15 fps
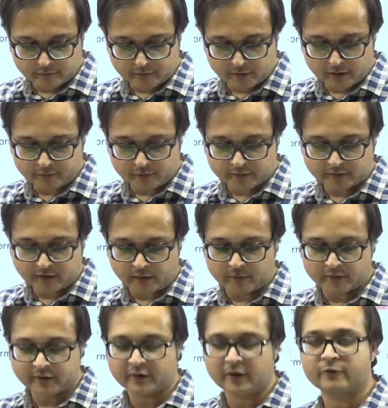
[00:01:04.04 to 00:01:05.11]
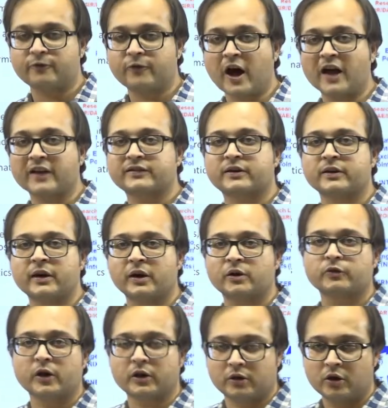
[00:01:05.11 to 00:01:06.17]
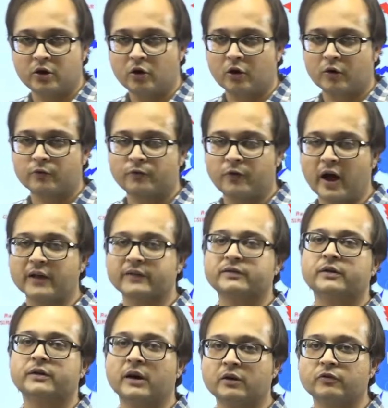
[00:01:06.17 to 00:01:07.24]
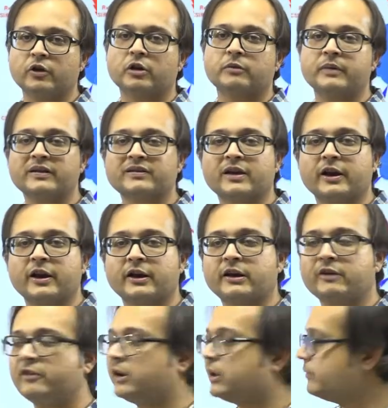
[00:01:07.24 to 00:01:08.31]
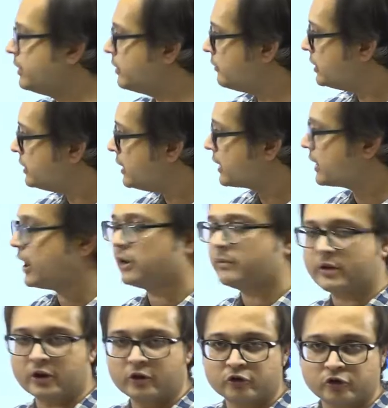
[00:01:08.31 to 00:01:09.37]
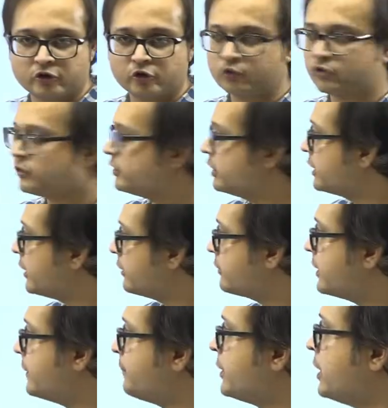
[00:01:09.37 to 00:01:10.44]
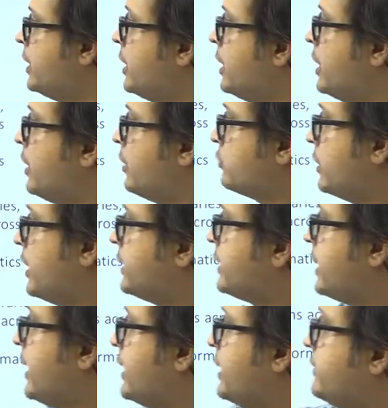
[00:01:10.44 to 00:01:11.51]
establishing a fast network or fast network based connectivity between the academic institutes in the country. So NKN is the